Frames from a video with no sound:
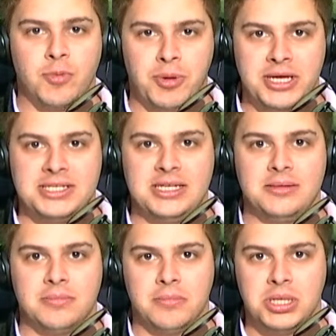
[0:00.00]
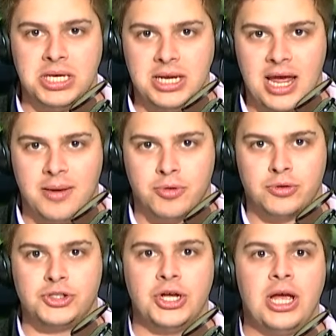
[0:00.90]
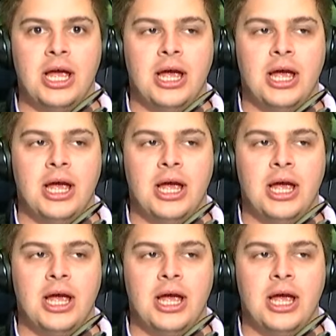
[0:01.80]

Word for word: replacing Malik Nabers